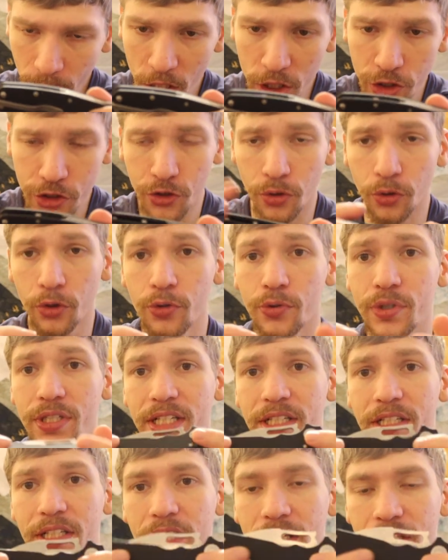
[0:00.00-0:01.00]
screws
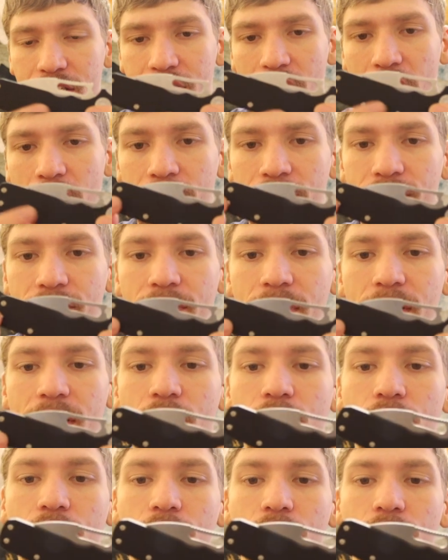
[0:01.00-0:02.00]
and stuff
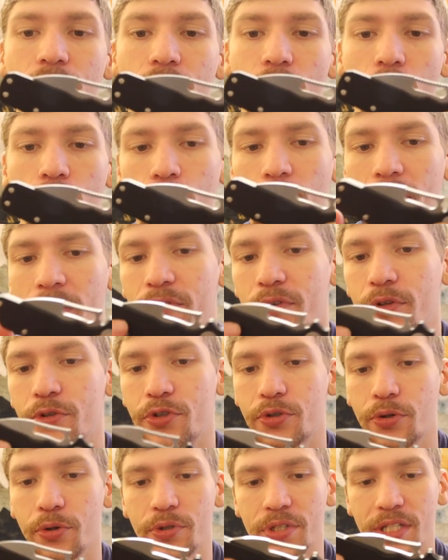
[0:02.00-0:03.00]
there are quite a few
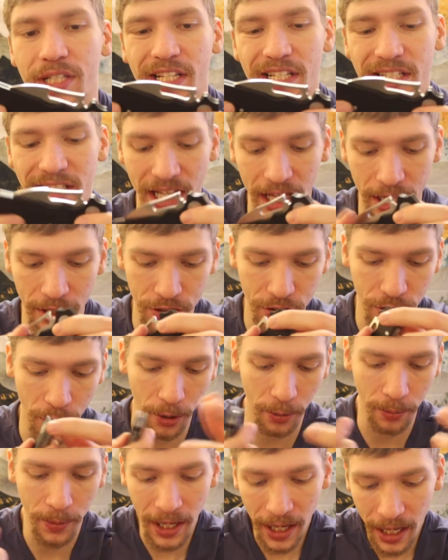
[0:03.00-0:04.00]
screws in this and
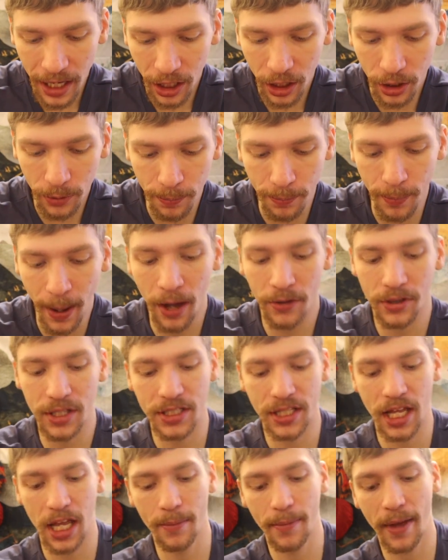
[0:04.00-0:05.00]
so about the
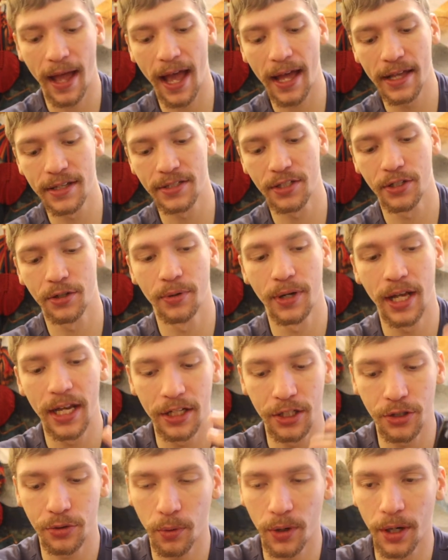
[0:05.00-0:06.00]
same as you know an
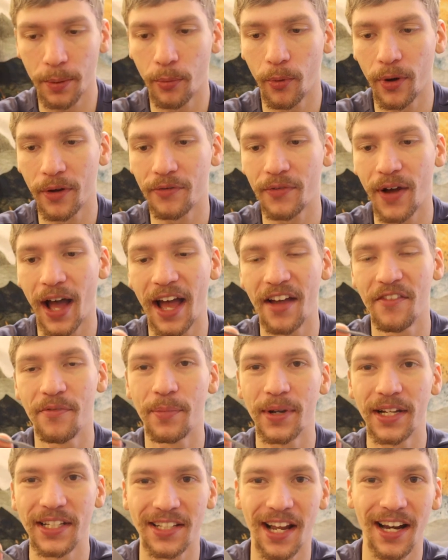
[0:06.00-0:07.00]
80 20.5
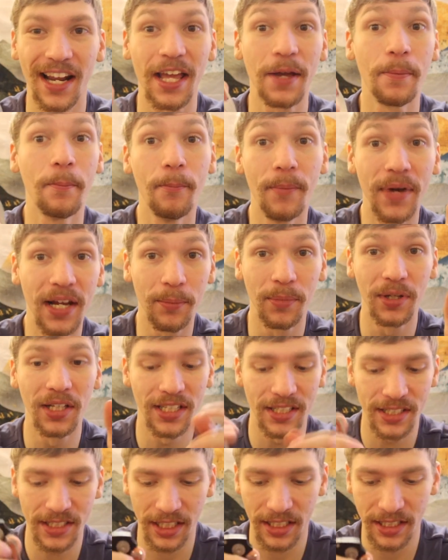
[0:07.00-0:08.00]
but it's not a
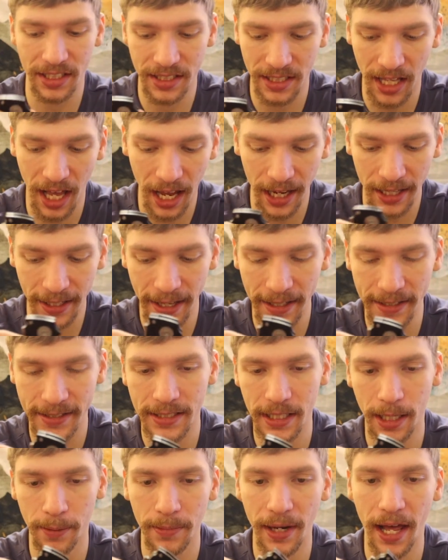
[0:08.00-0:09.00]
minimalistic design as
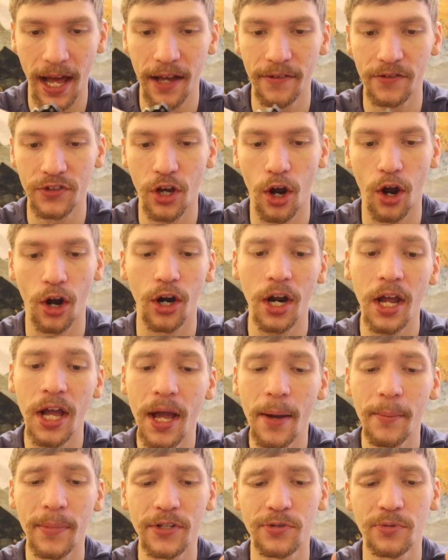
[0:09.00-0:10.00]
some knives are
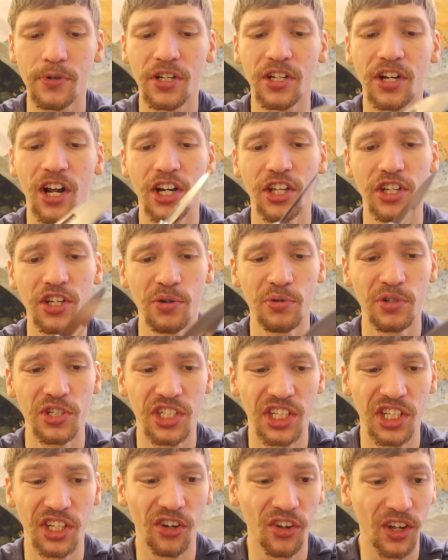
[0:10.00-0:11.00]
but it's really not a
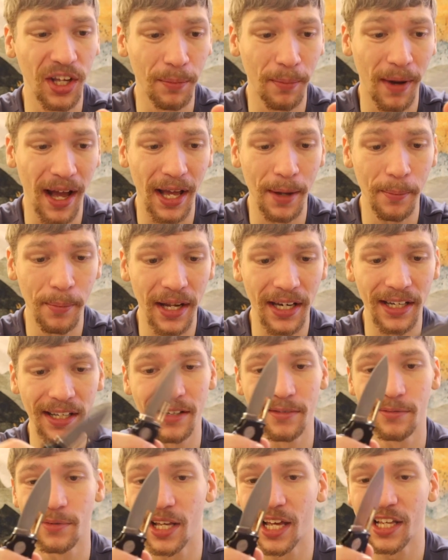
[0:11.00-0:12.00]
huge deal in my
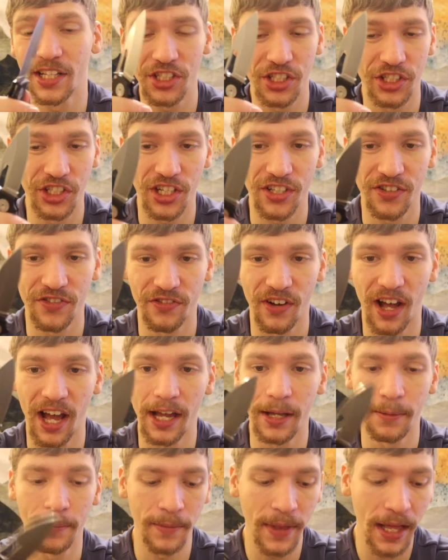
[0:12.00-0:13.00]
opinion it's just
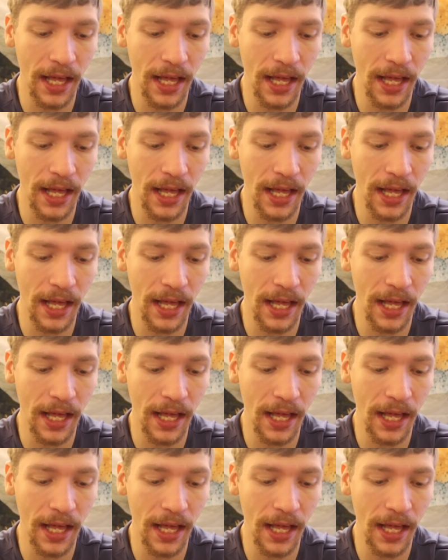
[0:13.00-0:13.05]
fine